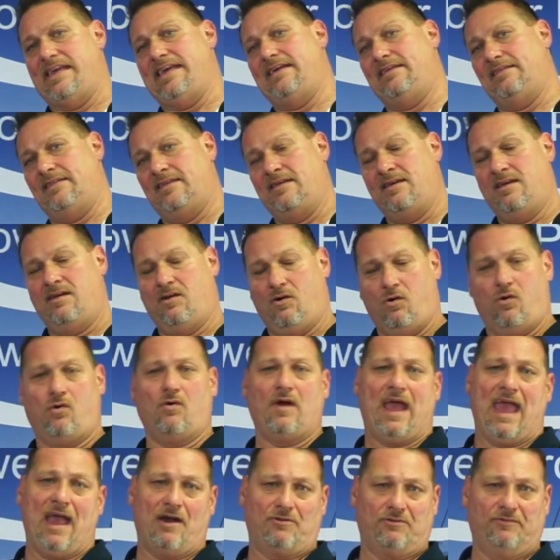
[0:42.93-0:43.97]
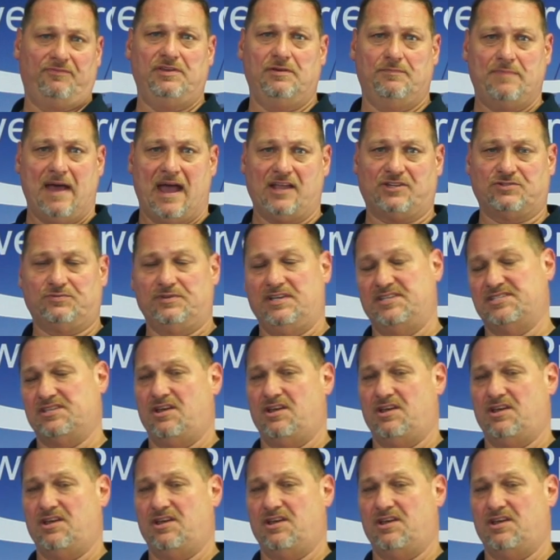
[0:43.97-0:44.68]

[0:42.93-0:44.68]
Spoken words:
in or out of your battery.